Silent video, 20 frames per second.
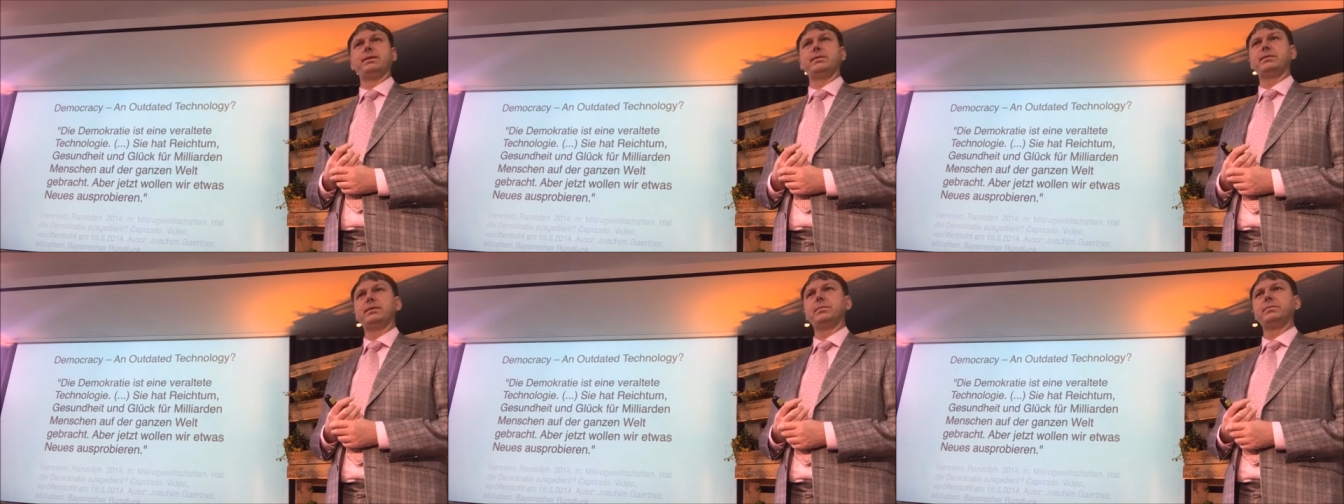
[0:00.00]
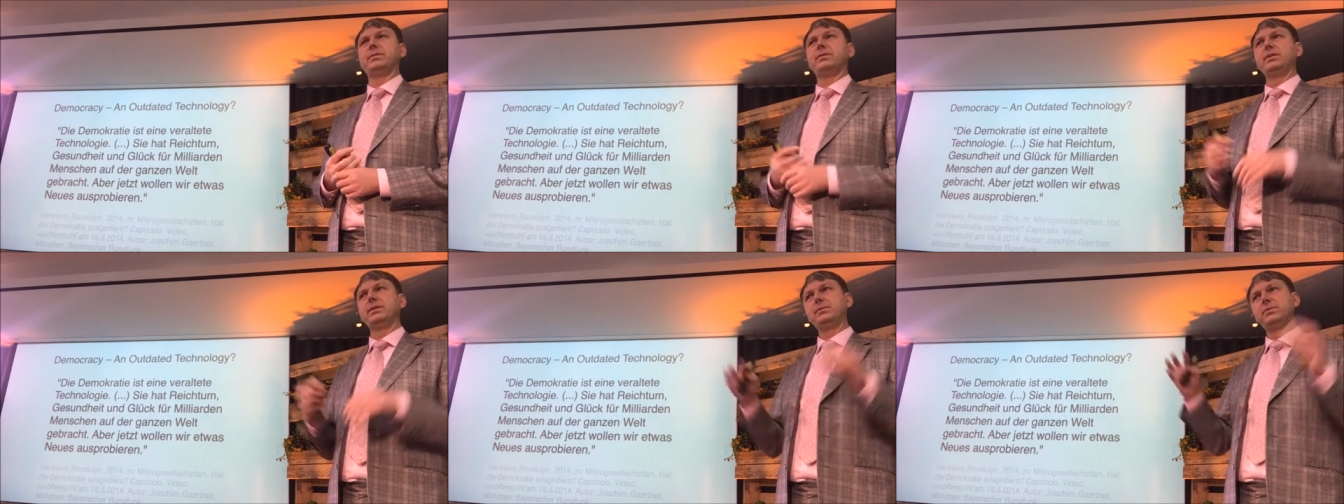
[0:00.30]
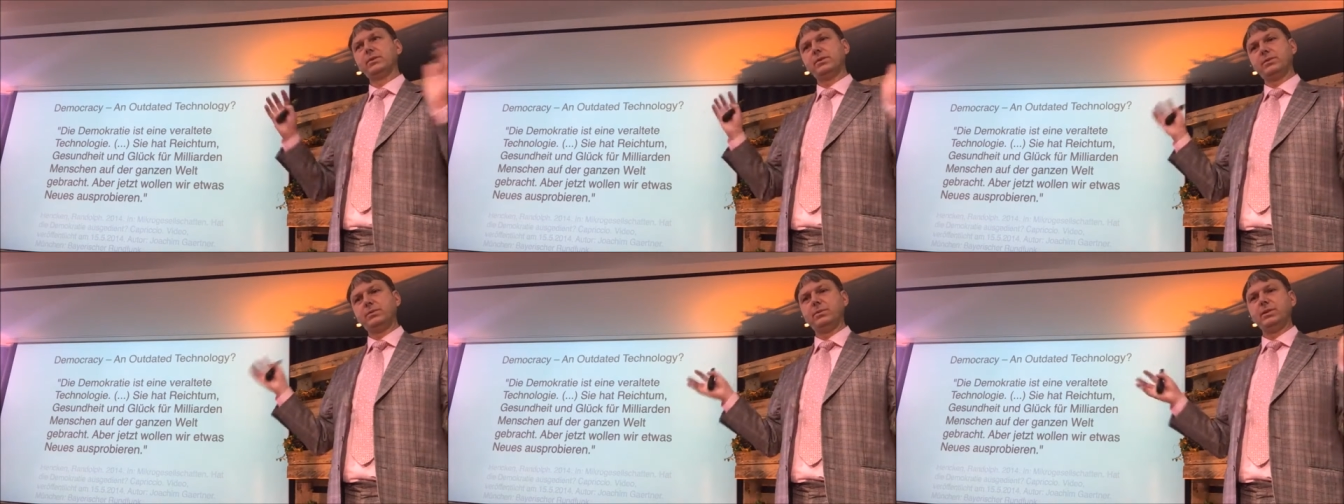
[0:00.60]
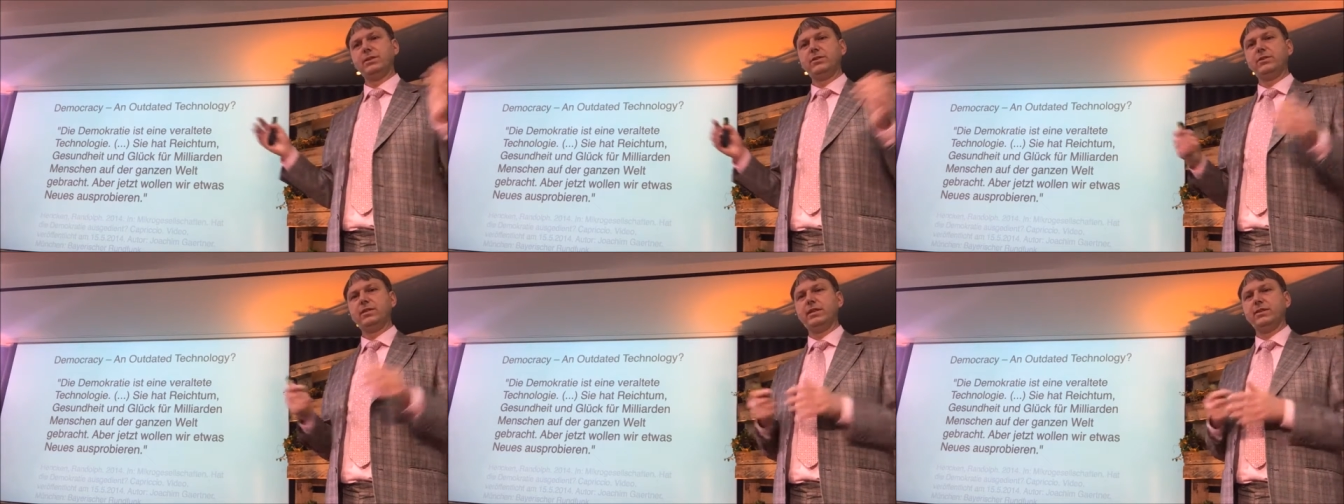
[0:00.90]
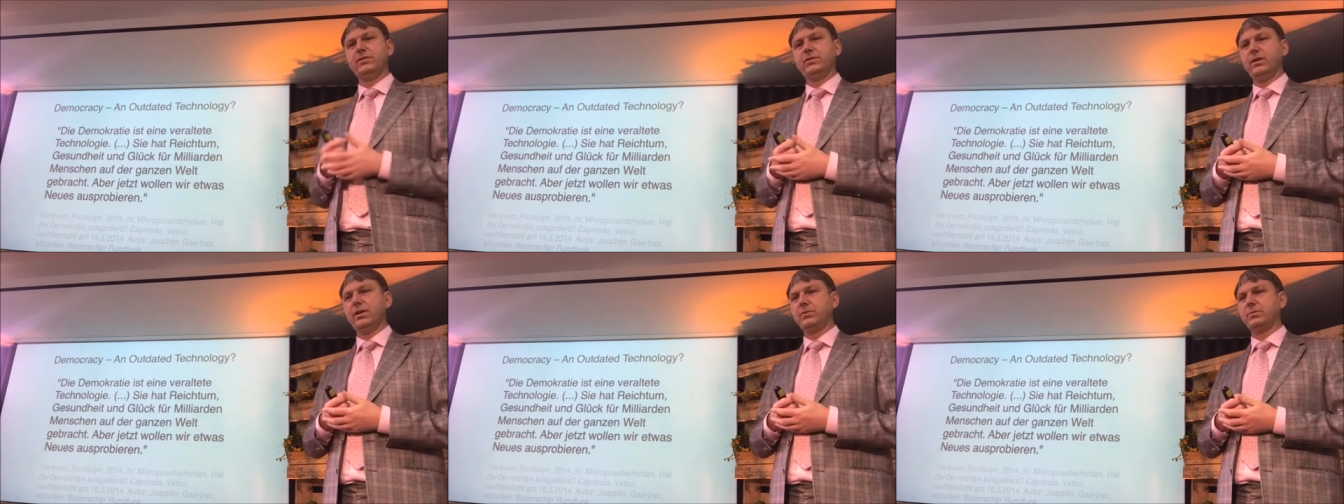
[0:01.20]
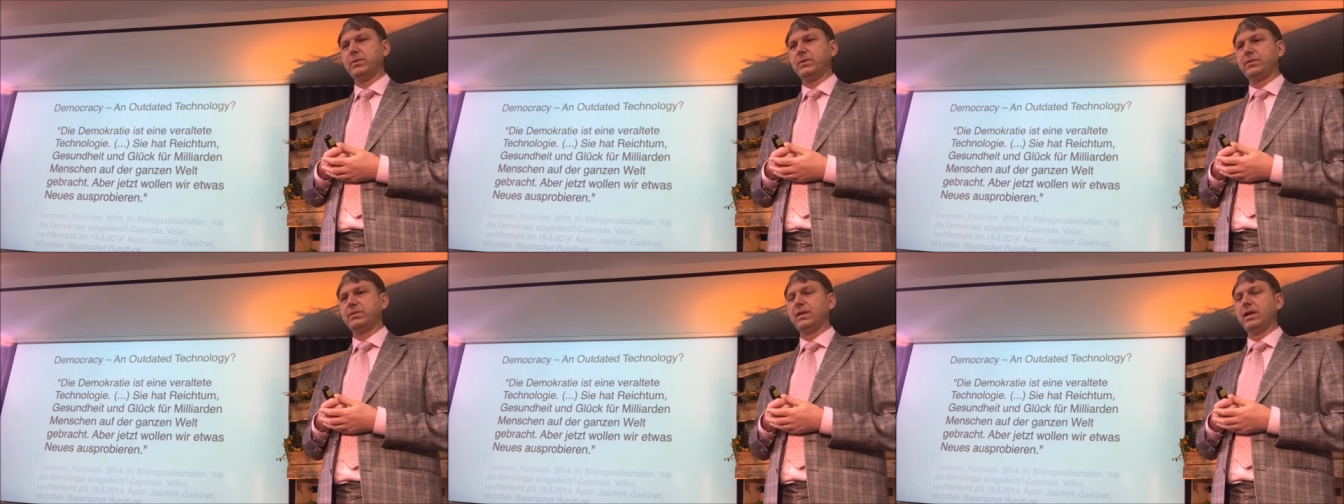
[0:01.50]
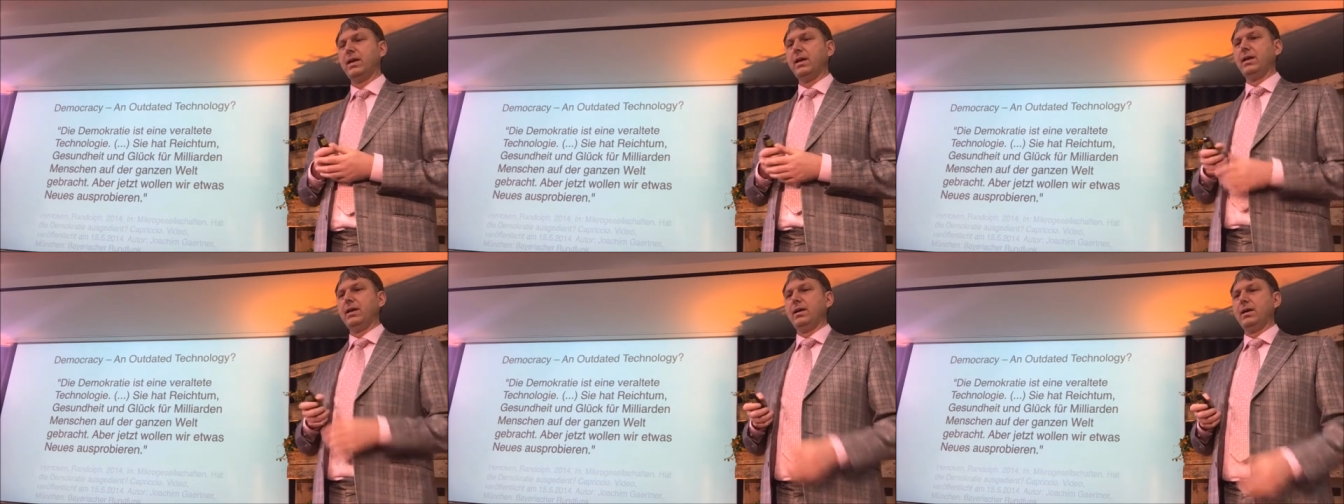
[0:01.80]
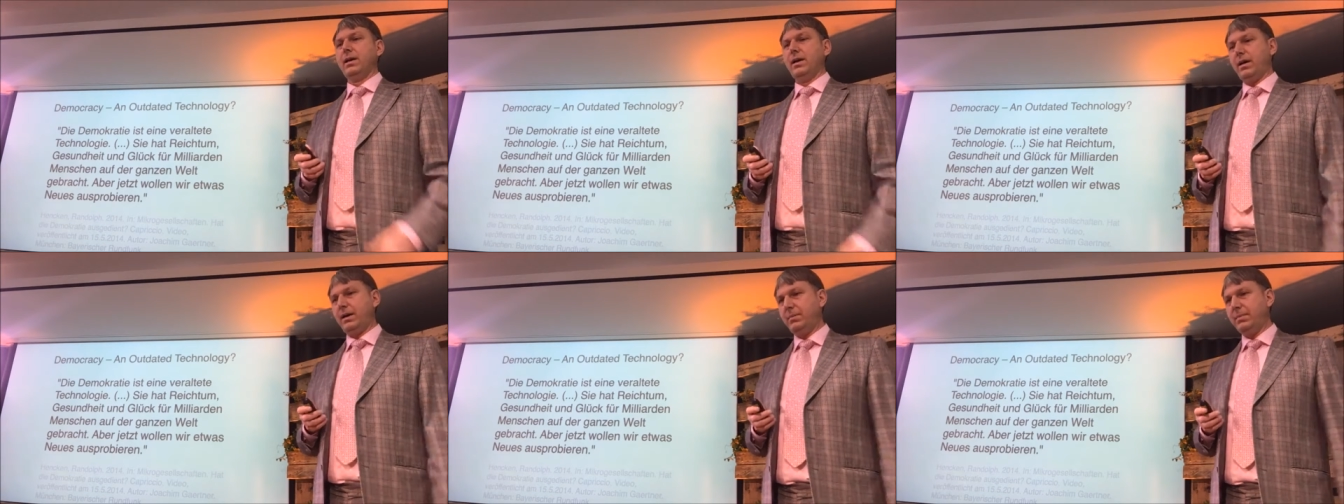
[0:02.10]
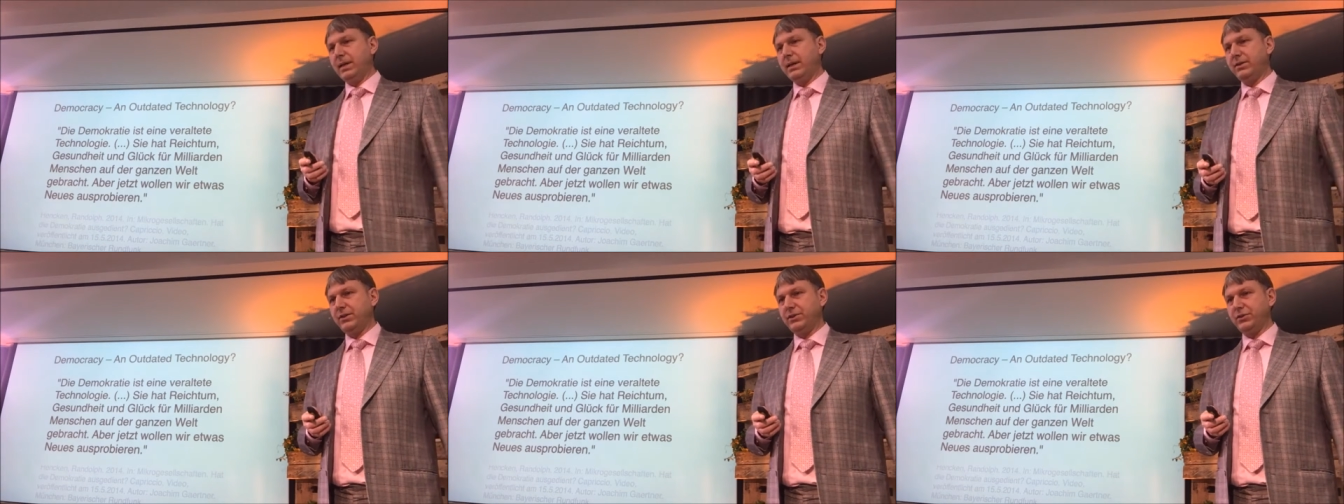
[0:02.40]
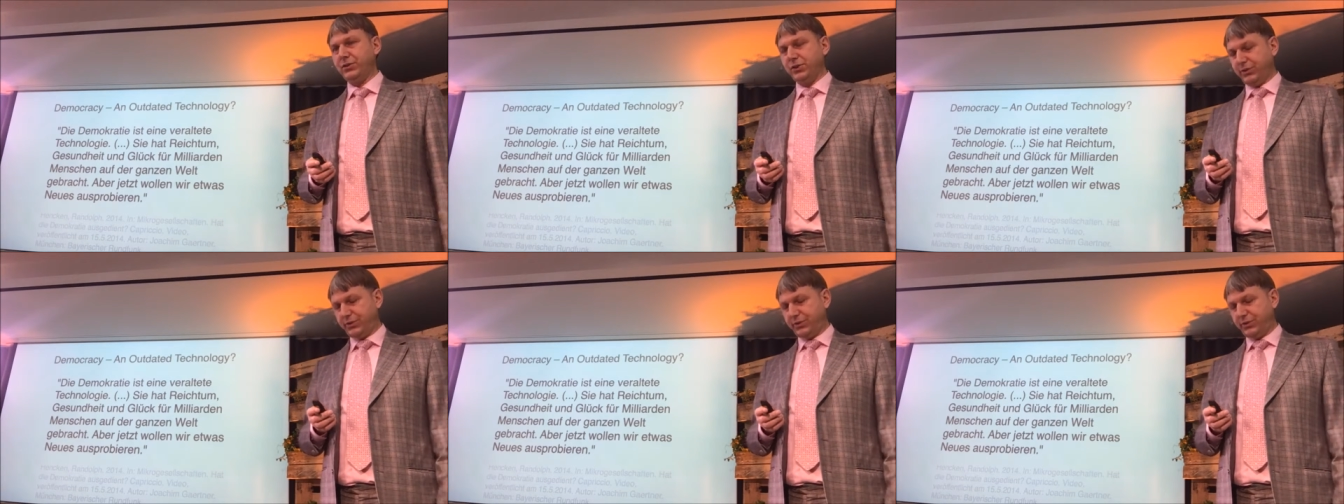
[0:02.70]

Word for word: by something which they thought was a better